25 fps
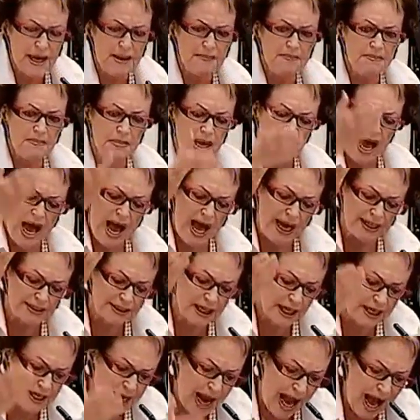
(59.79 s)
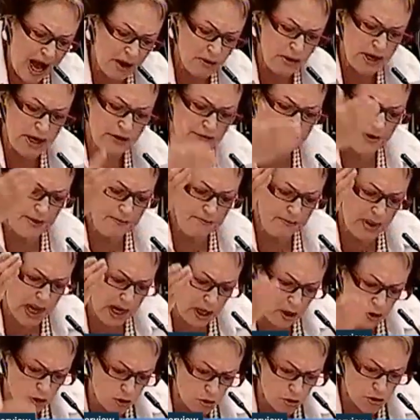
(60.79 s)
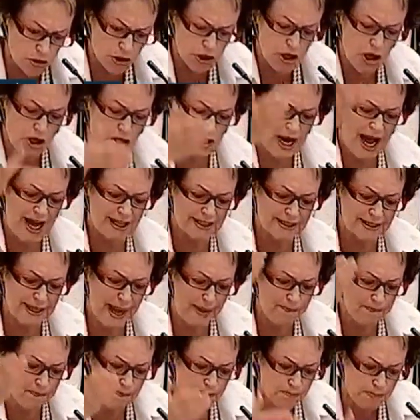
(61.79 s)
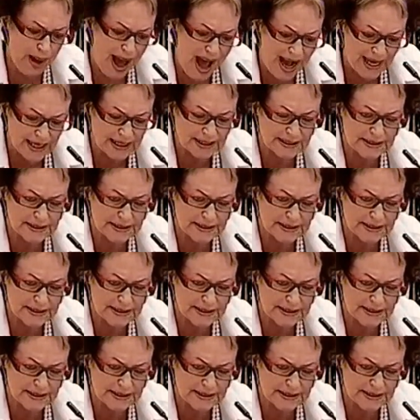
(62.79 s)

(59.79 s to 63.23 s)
I took upon myself to say what I think